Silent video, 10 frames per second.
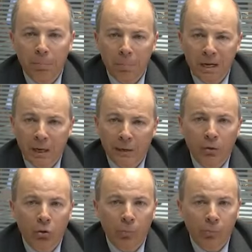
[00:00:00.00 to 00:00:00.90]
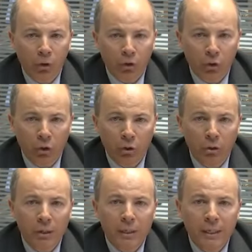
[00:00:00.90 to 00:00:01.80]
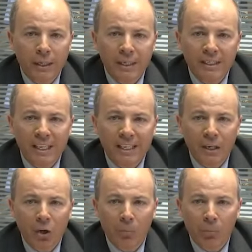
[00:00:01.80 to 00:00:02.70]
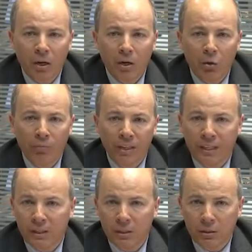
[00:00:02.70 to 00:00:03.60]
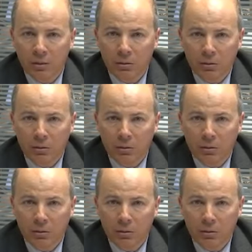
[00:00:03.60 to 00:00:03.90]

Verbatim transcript: VLAN or protocol is a key component of this.